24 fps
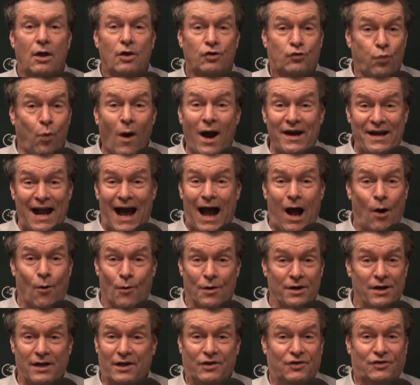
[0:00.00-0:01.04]
Dwight
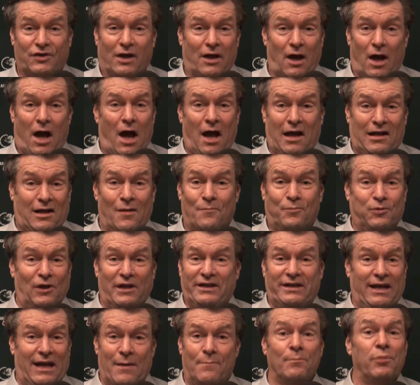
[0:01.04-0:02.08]
Howard is a
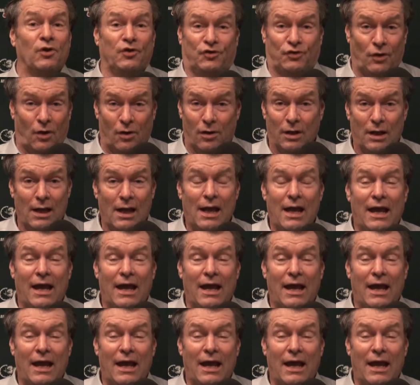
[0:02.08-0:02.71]
complete imbecile.